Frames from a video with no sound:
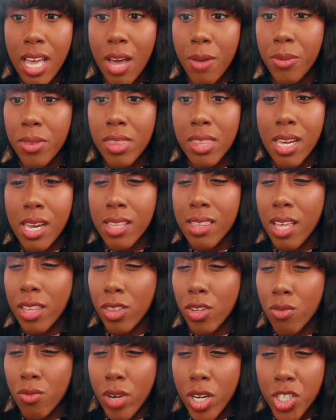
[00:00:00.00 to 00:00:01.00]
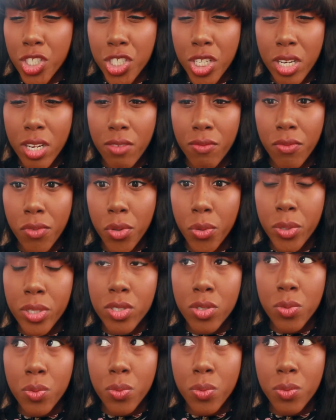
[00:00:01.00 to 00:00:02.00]
I would think that the Russian
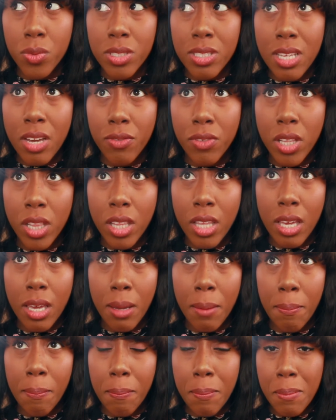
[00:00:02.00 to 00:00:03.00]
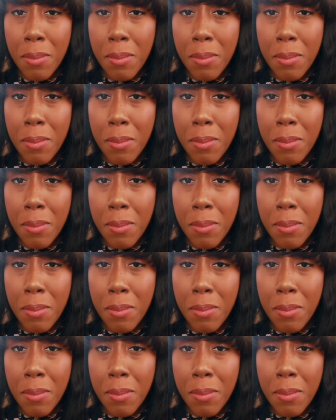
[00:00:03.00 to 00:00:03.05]
influence was definitely